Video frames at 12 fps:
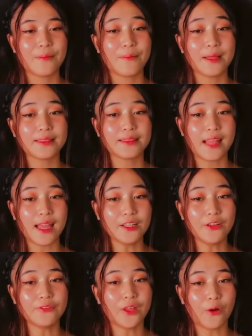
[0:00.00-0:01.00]
But none
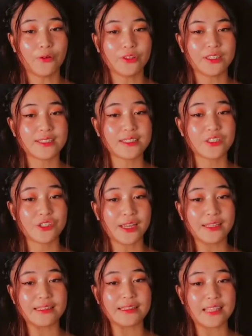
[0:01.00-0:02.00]
of the owners drink
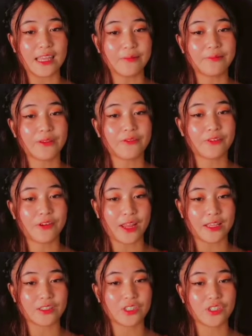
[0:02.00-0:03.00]
the same
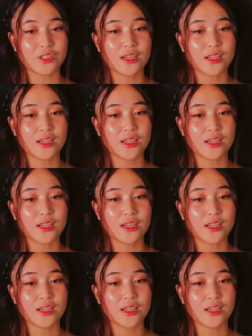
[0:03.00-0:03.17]
beverage,